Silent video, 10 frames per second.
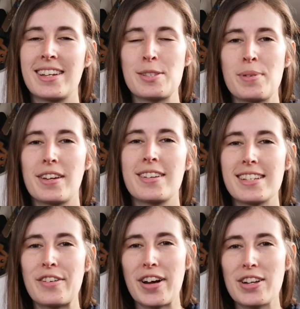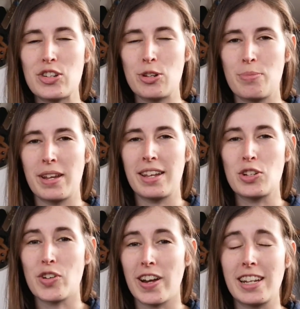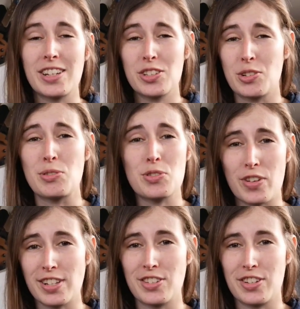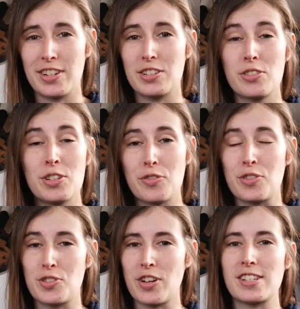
is because I've actually been trading two strategies, two different